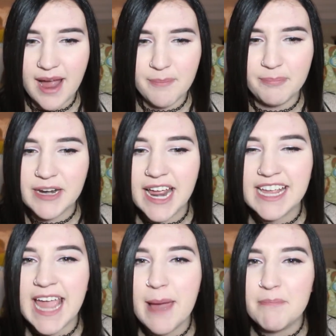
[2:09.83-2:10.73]
But I
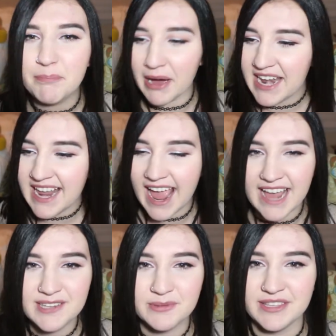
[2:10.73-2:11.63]
kept butting
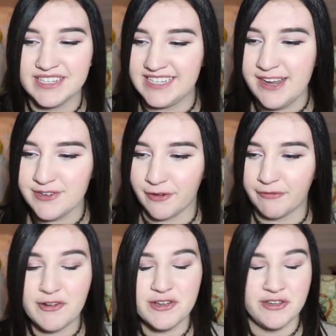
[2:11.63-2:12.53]
heads with this teacher
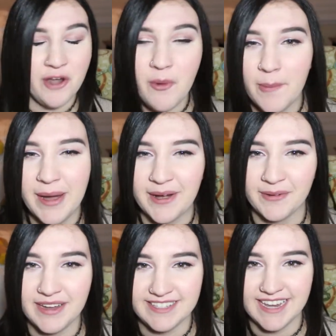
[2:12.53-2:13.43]
for no
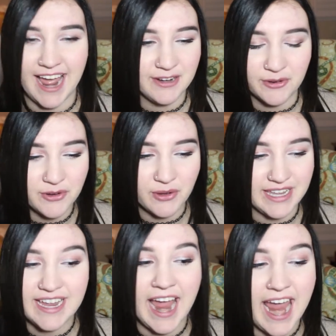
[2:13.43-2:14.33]
apparent reason. I don't know.
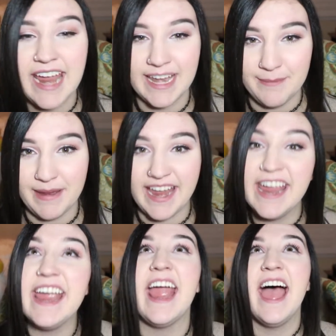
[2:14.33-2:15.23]
He hated
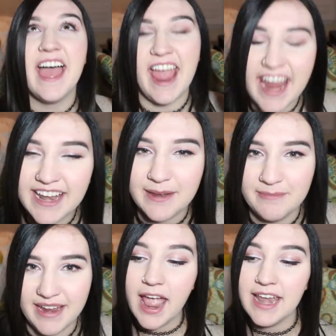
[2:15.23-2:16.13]
me.